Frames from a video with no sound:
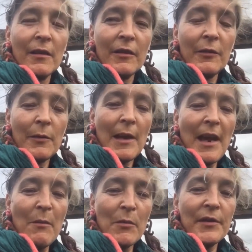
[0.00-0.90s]
to
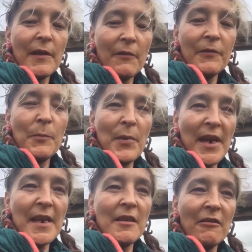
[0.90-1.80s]
allow myself to
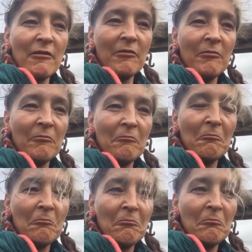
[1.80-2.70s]
be
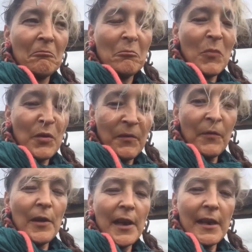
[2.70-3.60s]
my
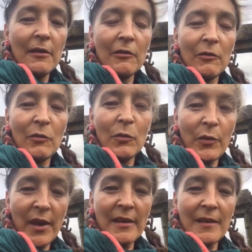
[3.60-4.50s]
fully
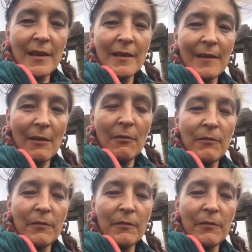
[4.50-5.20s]
authentic self.